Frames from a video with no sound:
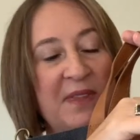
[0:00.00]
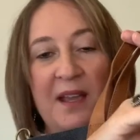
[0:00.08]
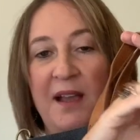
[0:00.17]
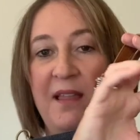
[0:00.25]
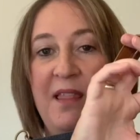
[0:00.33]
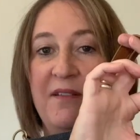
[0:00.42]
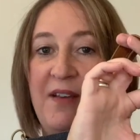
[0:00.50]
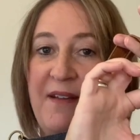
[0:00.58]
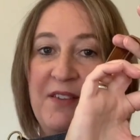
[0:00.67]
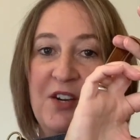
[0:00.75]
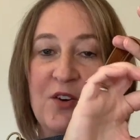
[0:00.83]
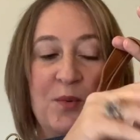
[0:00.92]
I love
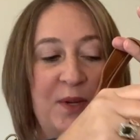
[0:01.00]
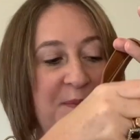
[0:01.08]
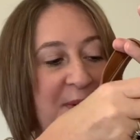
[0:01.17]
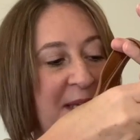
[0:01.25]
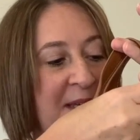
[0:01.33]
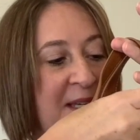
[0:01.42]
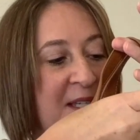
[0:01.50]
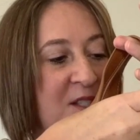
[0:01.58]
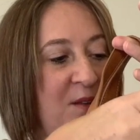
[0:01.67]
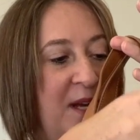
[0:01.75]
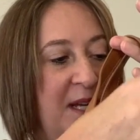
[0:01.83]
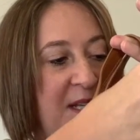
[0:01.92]
having her with me. So
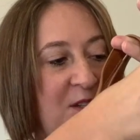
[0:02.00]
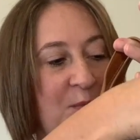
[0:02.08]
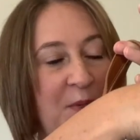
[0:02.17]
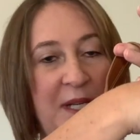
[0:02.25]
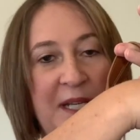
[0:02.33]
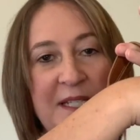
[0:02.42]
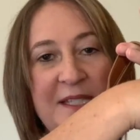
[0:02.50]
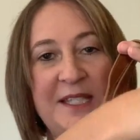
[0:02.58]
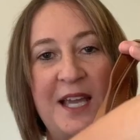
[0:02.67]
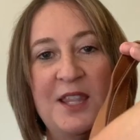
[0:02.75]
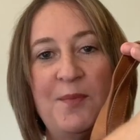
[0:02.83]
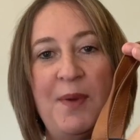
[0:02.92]
I can either put it
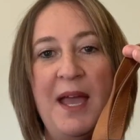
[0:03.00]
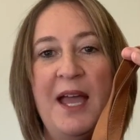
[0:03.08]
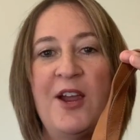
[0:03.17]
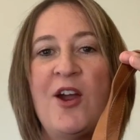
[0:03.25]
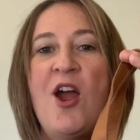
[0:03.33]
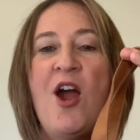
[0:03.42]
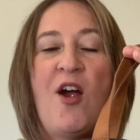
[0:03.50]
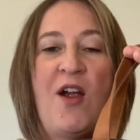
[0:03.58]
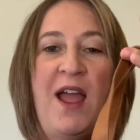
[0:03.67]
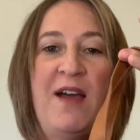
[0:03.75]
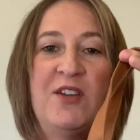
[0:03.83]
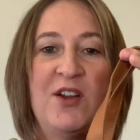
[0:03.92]
inside the bag or
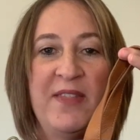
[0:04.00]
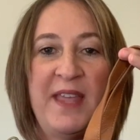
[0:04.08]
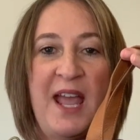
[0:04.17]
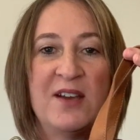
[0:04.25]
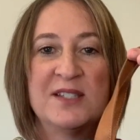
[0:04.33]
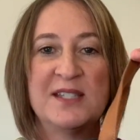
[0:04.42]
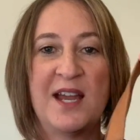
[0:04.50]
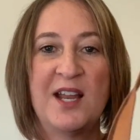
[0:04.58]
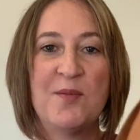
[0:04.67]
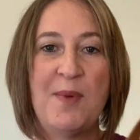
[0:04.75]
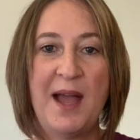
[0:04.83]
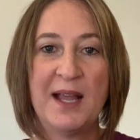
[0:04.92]
have it on the outside of the
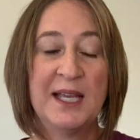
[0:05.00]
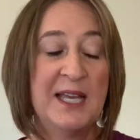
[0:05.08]
bag.